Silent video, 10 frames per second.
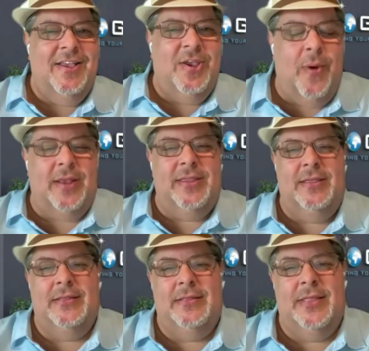Correct.
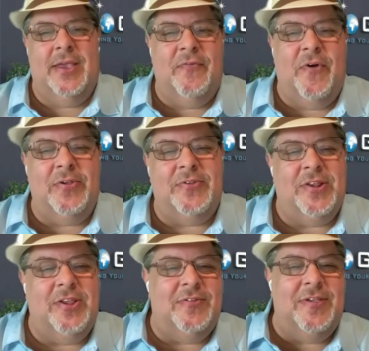Like if all of a
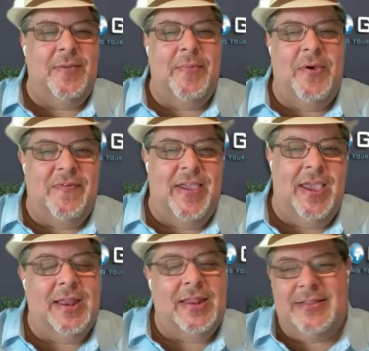sudden you see a
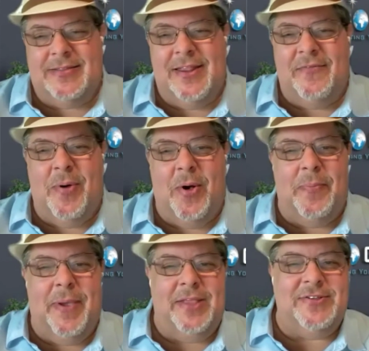movie and it doesn't have
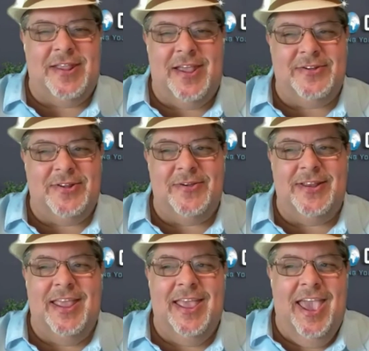Paul Page attached to
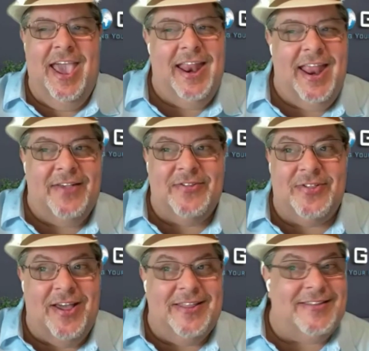it, and it has a
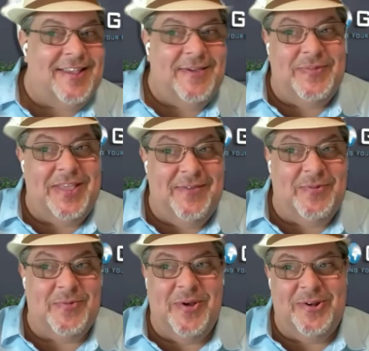lot of the same themes
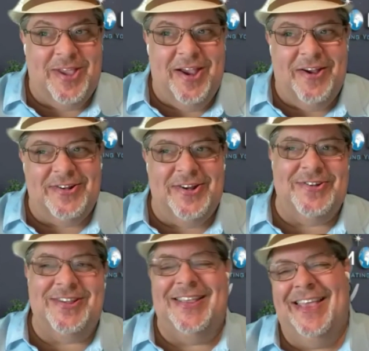and weird
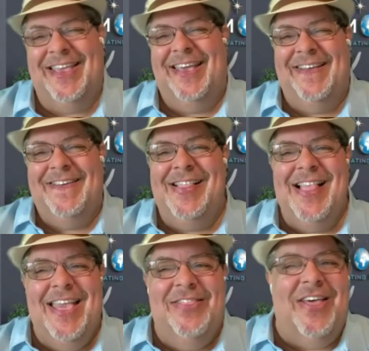characters.
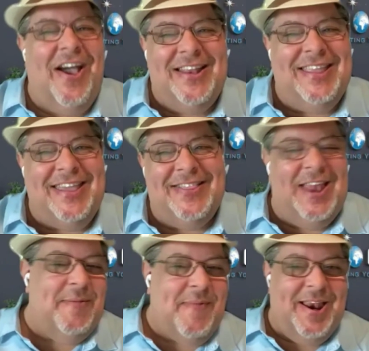The idea
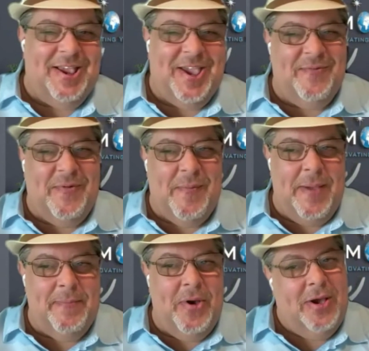that it might have come from my
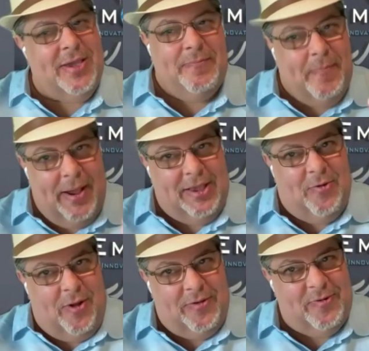book might
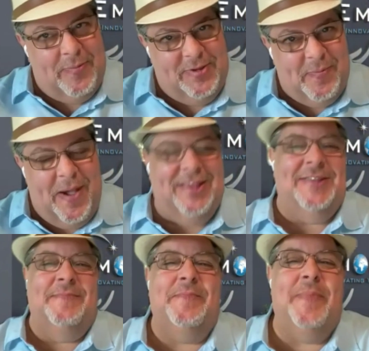cross somebody's mind.
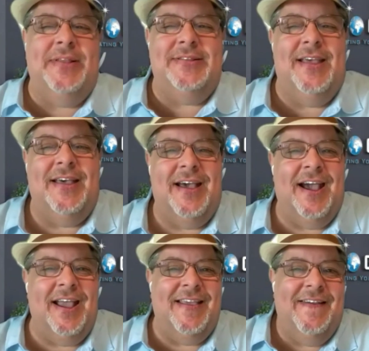But yeah. uh,
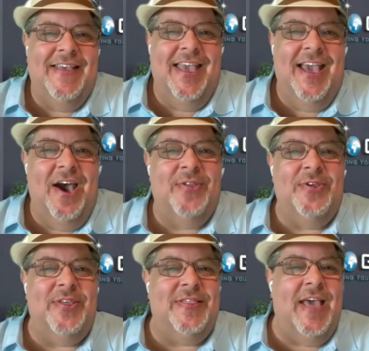I, other
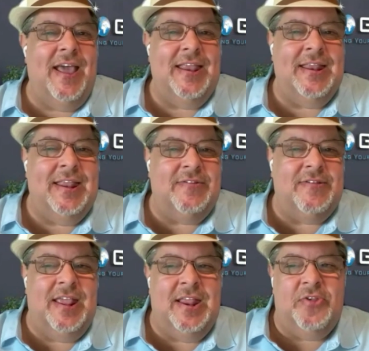than that, it is
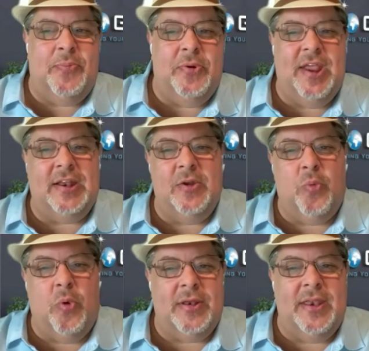it is protected
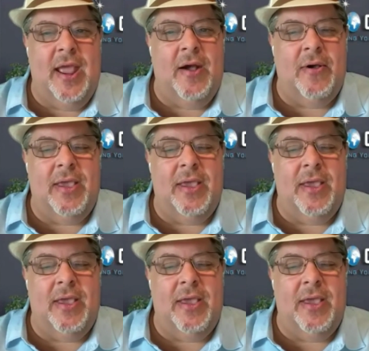work now.